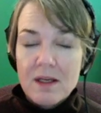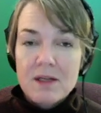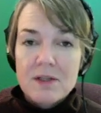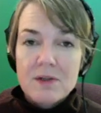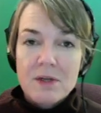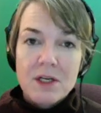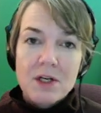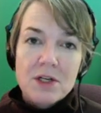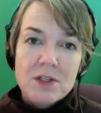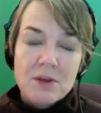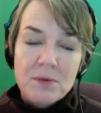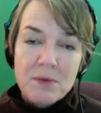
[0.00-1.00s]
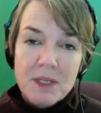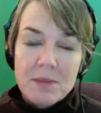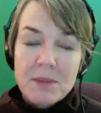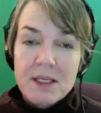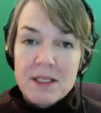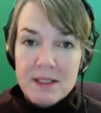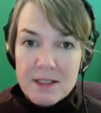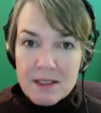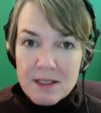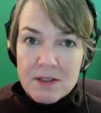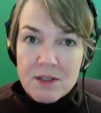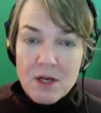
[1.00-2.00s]
So I encourage you to read it because he
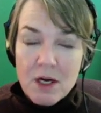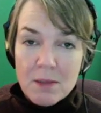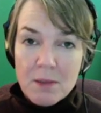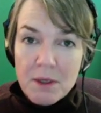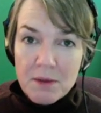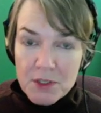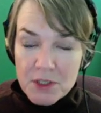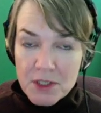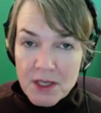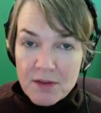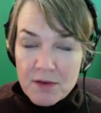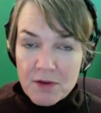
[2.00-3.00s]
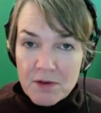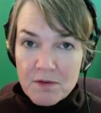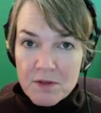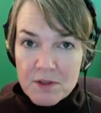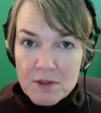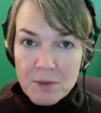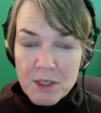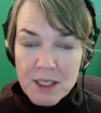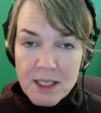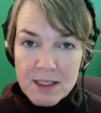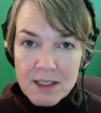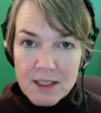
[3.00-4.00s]
does talk about the July 31st, 2018